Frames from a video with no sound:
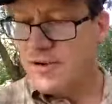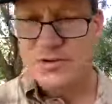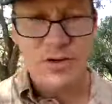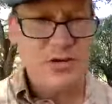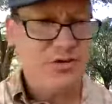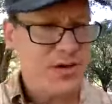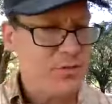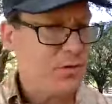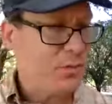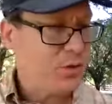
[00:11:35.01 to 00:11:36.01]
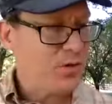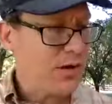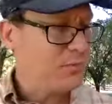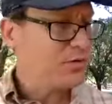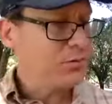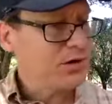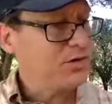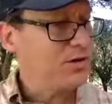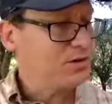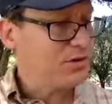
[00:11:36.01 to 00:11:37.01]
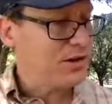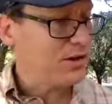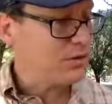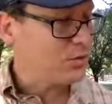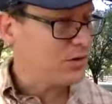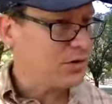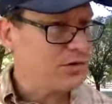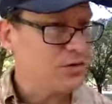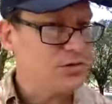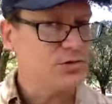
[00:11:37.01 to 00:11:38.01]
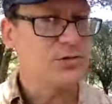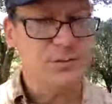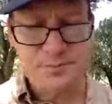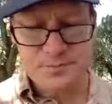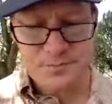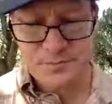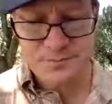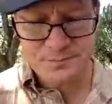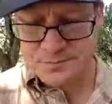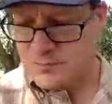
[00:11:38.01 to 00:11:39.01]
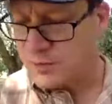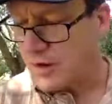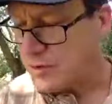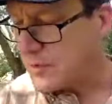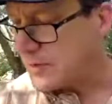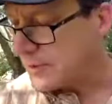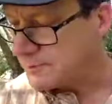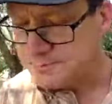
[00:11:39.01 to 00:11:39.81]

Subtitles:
So he was able to pull up some interesting things with the Datura by doing that.